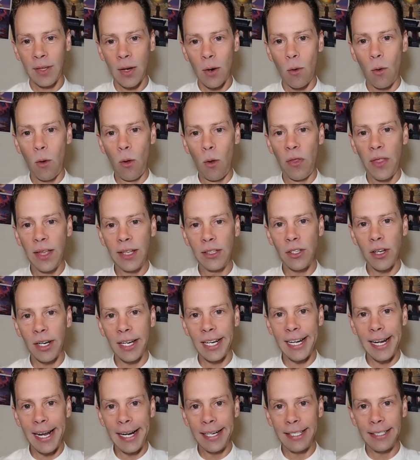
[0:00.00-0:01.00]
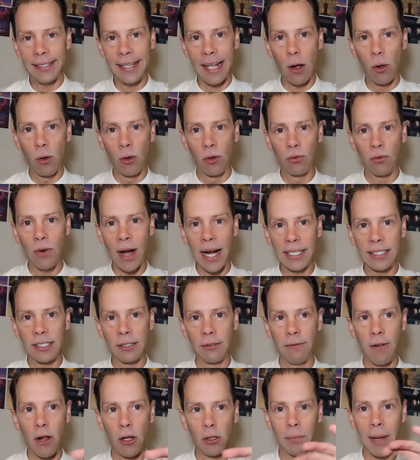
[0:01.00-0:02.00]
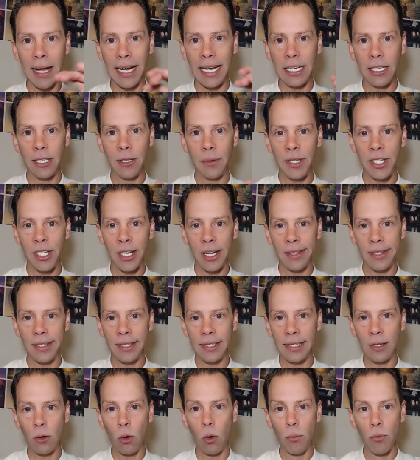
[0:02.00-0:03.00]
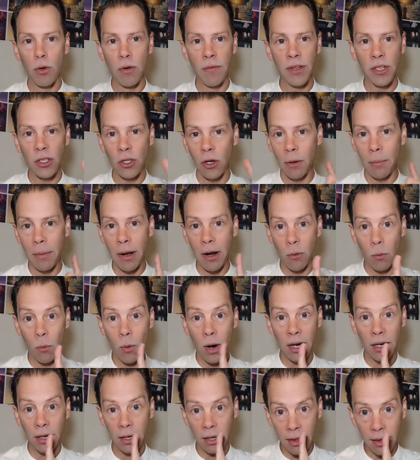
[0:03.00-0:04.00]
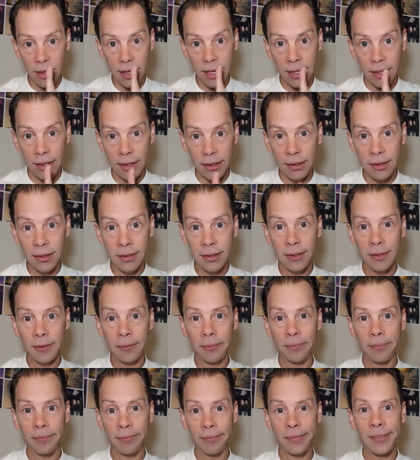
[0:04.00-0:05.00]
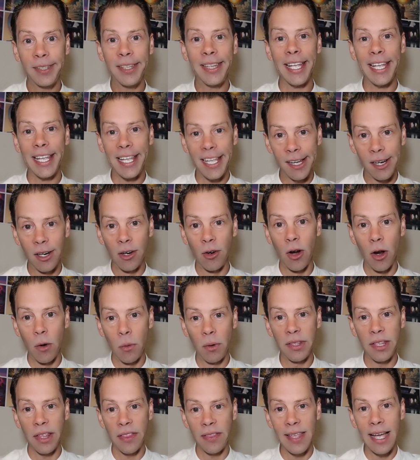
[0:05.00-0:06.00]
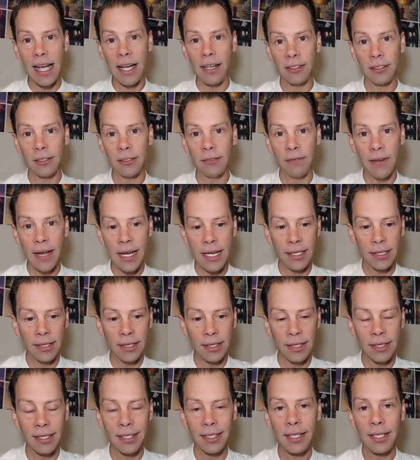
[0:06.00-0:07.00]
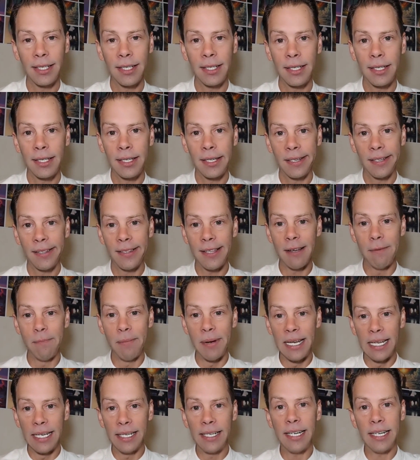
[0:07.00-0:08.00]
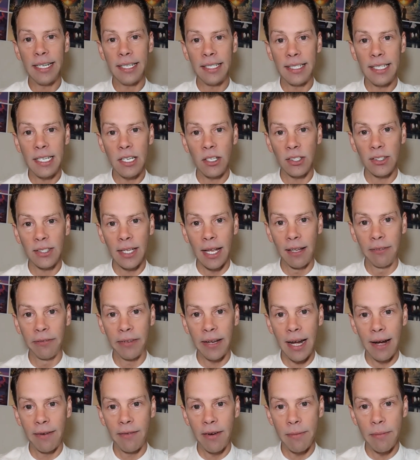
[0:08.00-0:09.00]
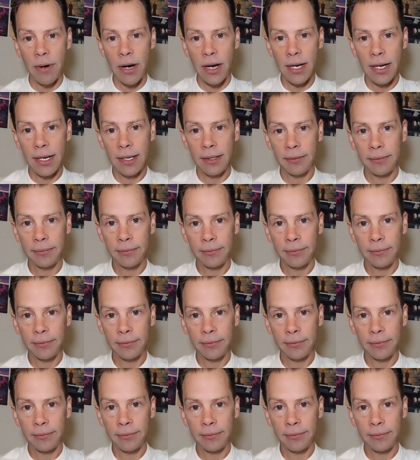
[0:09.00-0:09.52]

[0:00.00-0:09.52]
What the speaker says: All things are connected. They all fractal fold back into each other. And all movies are about one thing. The hero with 1,000 faces. The ability to see yourself in everybody.